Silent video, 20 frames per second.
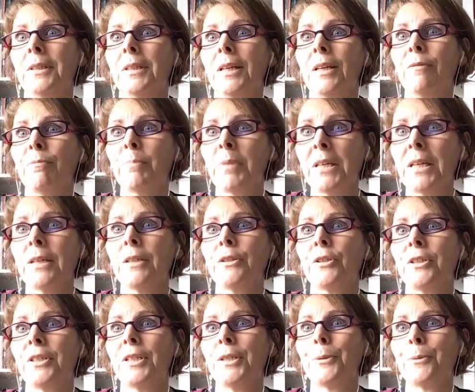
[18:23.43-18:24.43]
If
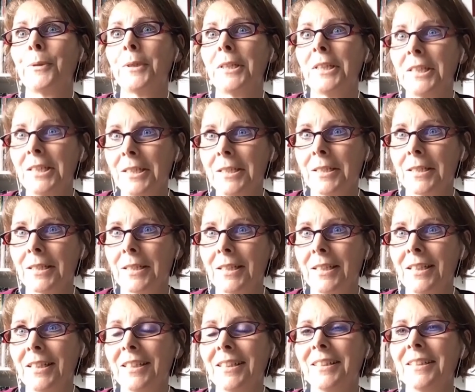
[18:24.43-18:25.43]
PhDs were
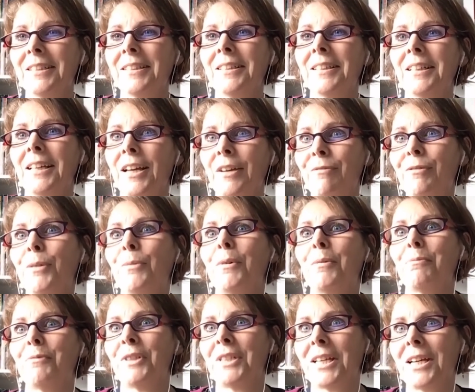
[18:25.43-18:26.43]
easy,
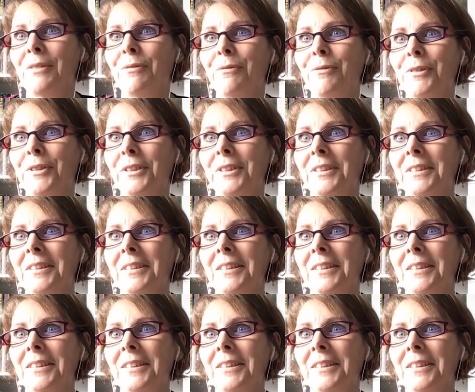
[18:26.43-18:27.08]
everyone would have one.